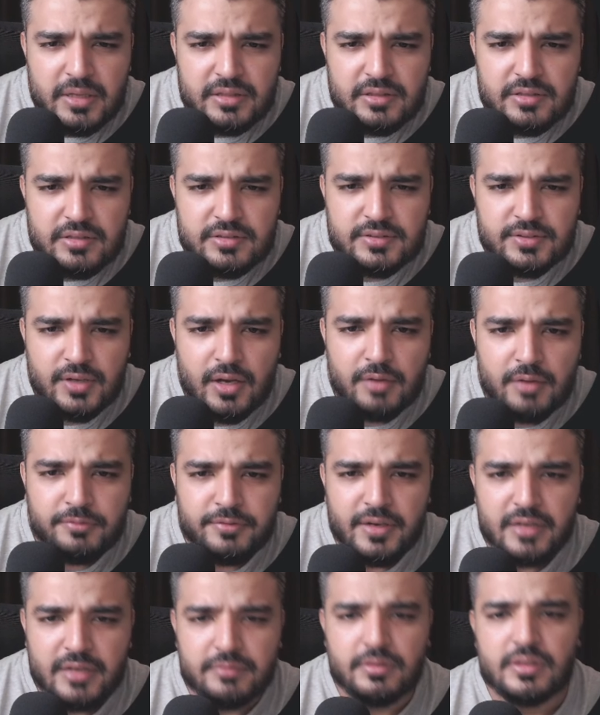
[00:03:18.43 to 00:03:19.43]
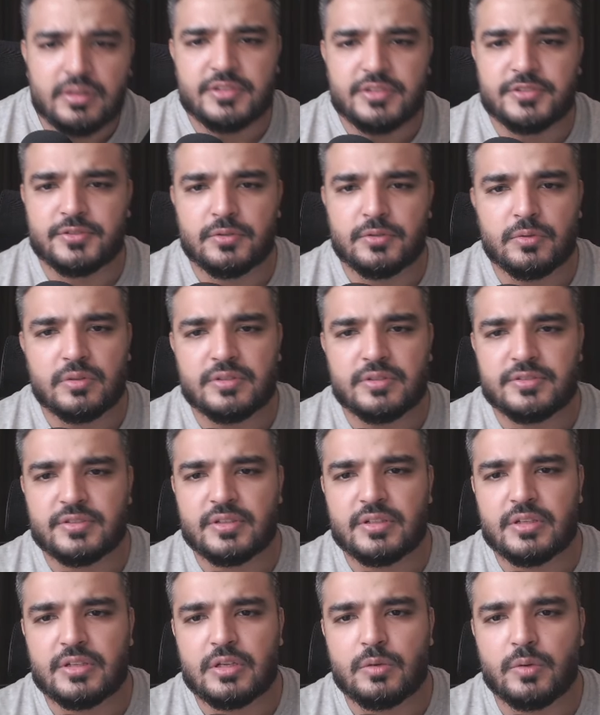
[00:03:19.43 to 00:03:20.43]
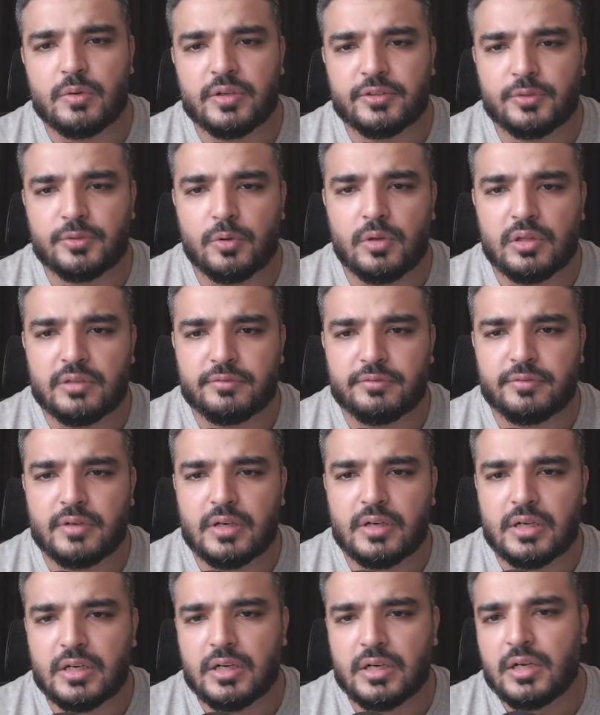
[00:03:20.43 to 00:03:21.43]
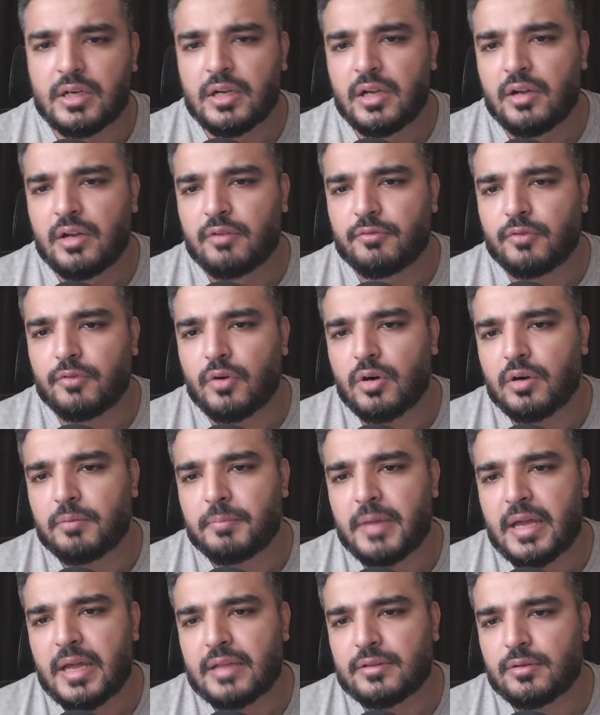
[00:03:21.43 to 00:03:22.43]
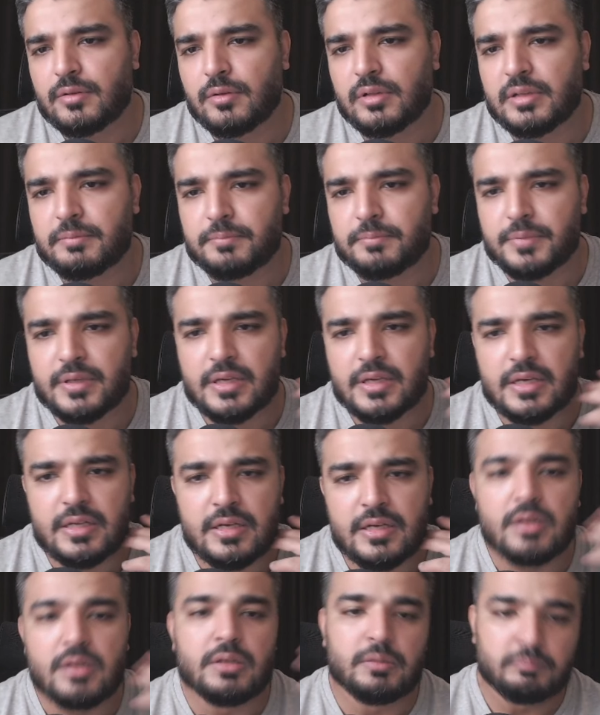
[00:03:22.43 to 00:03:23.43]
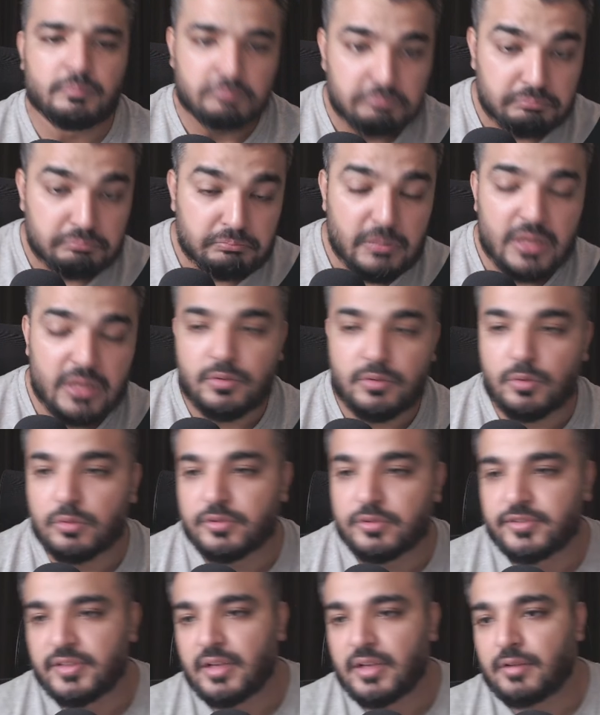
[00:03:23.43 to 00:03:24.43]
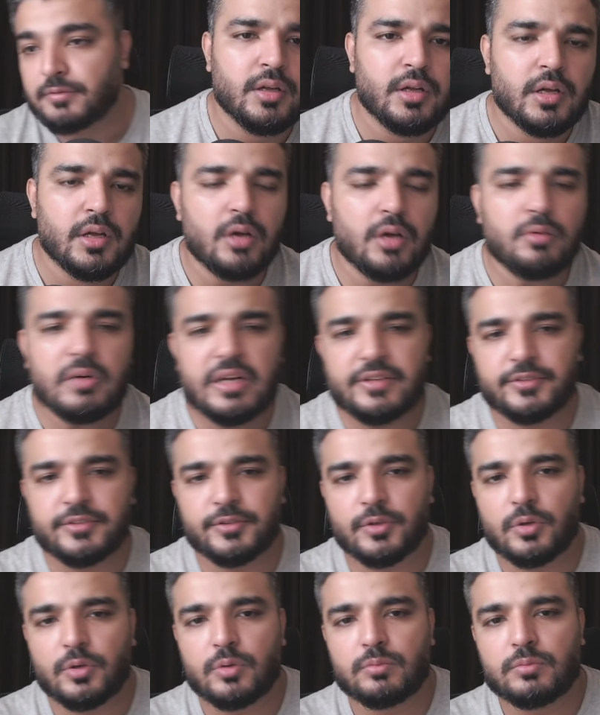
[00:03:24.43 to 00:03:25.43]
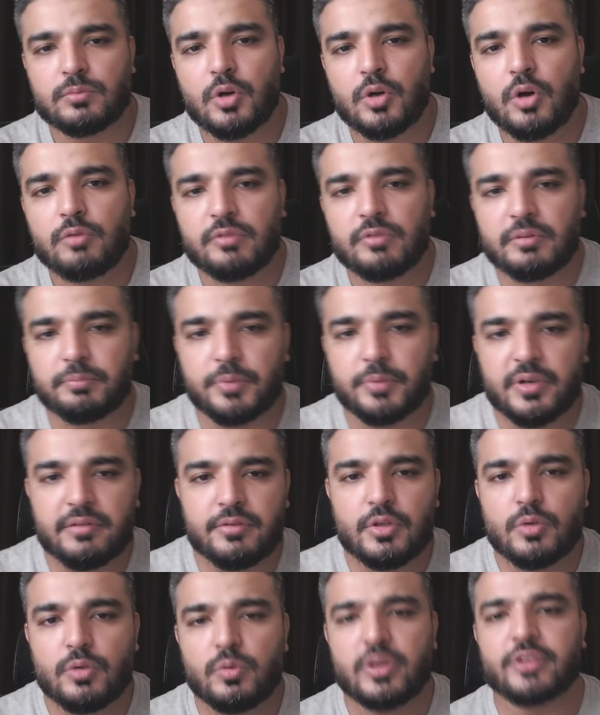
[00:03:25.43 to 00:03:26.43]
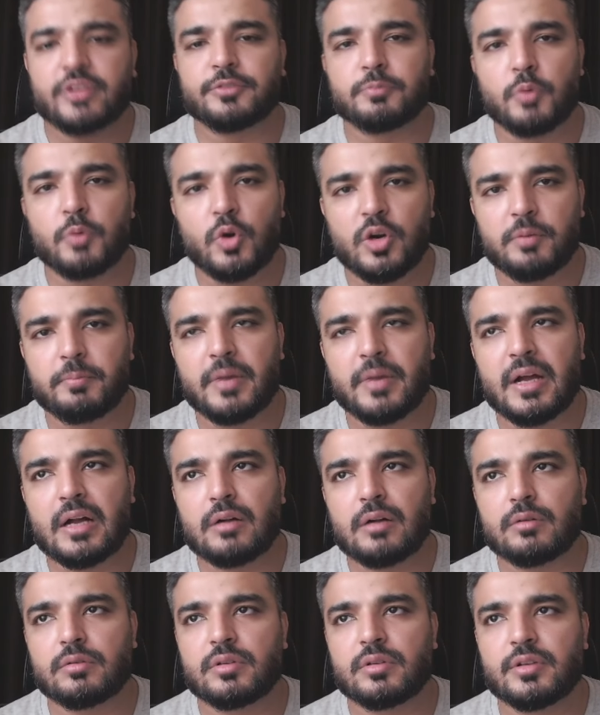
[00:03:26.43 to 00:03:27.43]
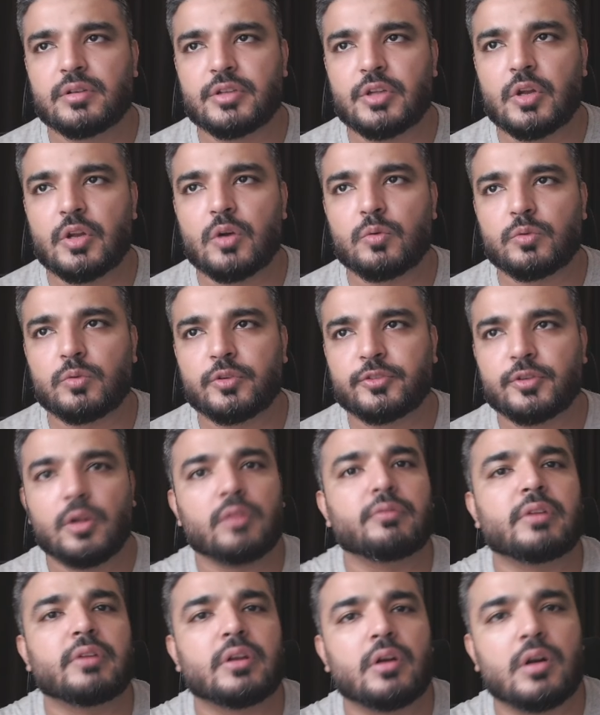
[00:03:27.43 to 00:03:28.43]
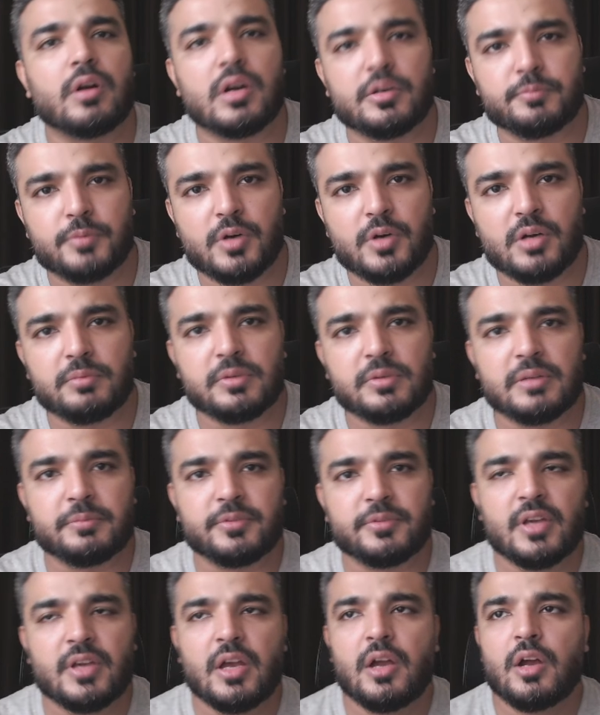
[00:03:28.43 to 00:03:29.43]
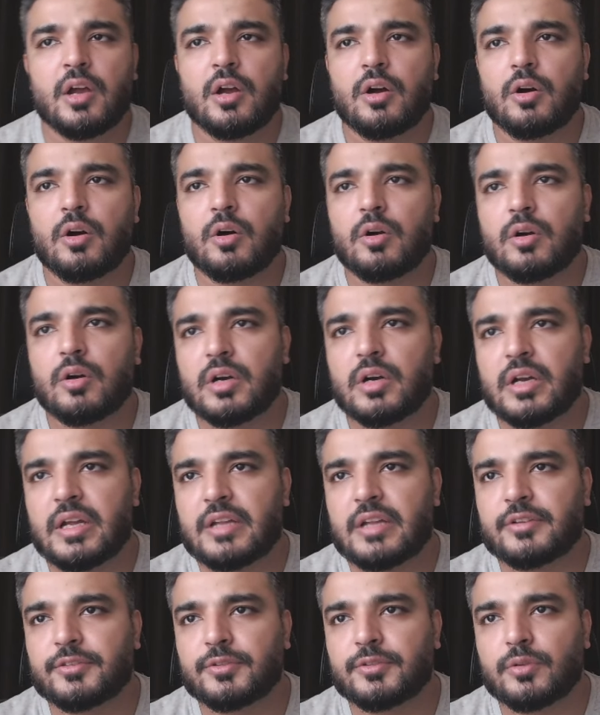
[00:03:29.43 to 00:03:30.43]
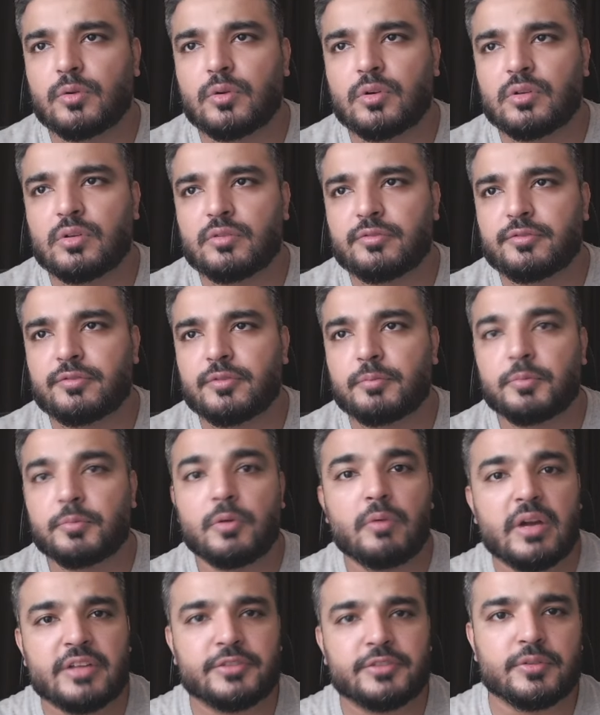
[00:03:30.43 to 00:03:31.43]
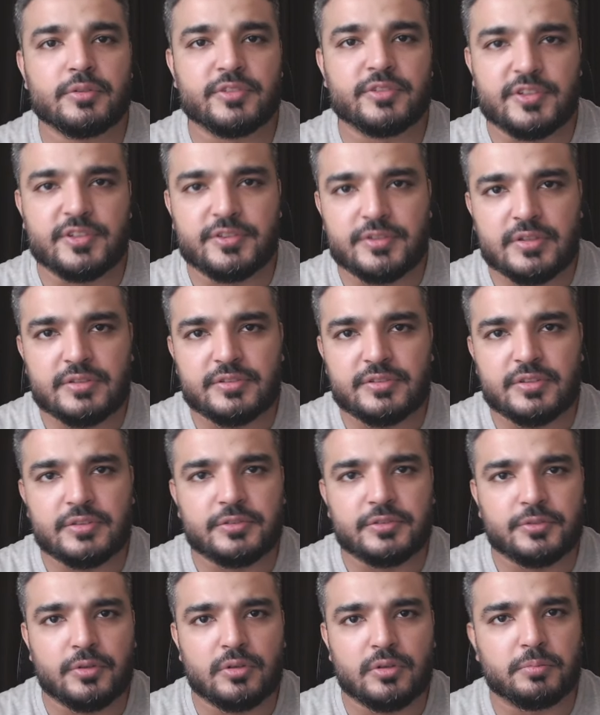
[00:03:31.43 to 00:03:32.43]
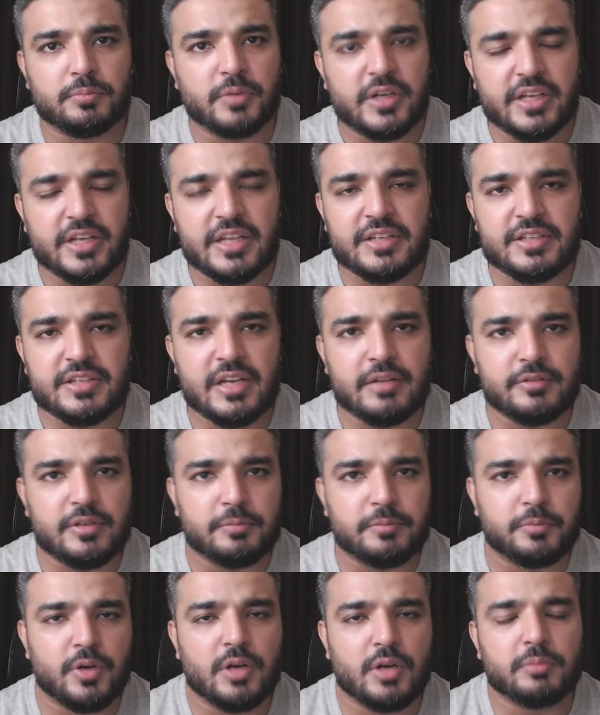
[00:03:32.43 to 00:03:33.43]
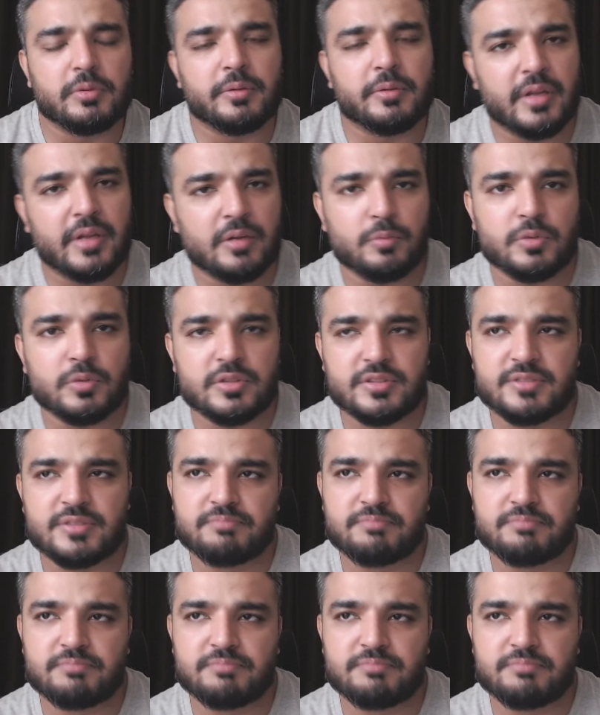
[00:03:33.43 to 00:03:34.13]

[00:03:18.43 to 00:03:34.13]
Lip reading: top 500 students in US qualifier for Math Olympiad. Cool stuff. All right, so O1 Preview is more about solving hard problems, or it sort of provides you assistance in sort of breaking down the problem. It would